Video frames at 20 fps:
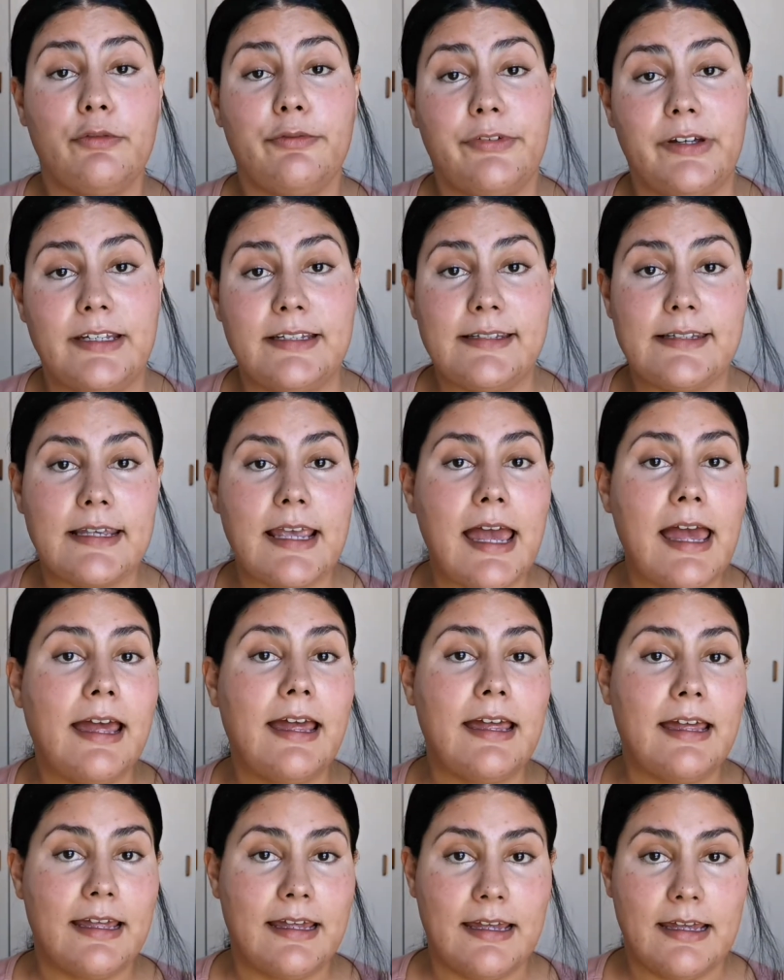face.
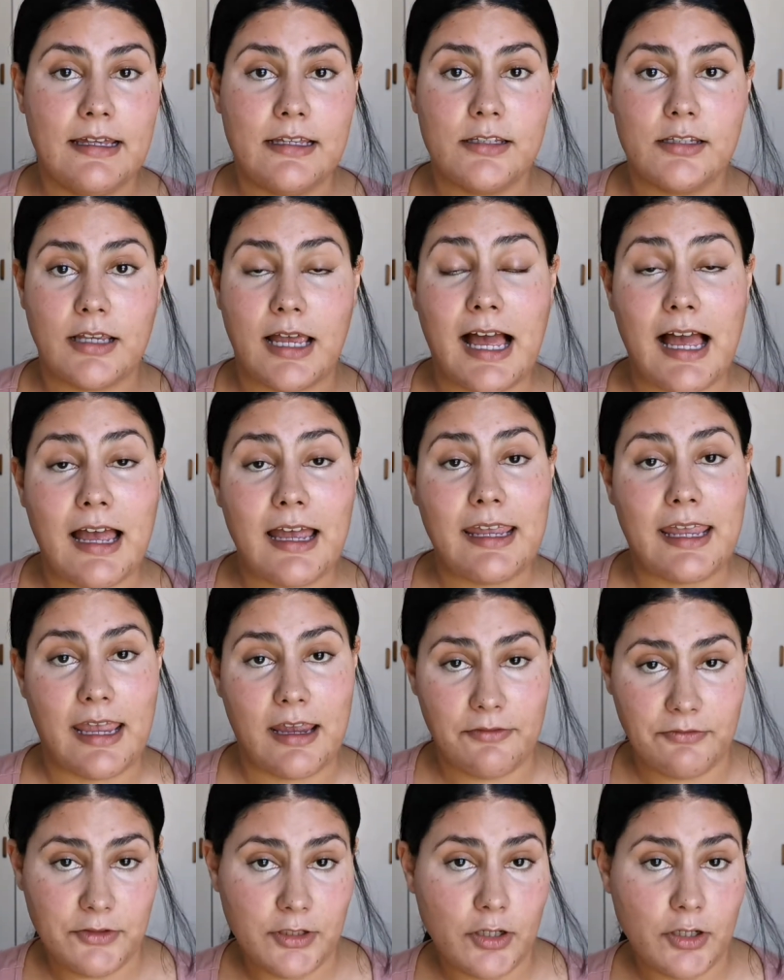So I have